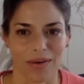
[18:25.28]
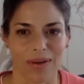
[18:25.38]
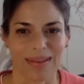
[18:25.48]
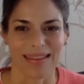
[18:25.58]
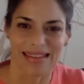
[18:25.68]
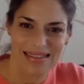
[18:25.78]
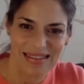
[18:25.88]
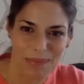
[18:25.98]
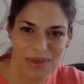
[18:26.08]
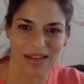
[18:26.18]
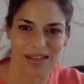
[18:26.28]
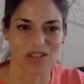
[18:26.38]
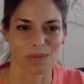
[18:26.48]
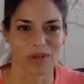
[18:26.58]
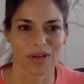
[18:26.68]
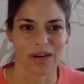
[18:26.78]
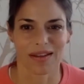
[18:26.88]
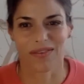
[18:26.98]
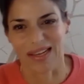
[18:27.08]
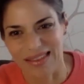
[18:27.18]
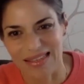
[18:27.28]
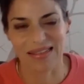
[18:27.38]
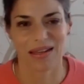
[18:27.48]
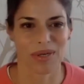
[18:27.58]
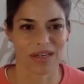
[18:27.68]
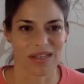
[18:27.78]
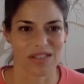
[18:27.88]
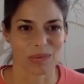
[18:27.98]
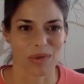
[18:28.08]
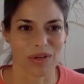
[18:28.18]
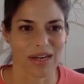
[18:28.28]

this type of customer, and then you've got this type of customer,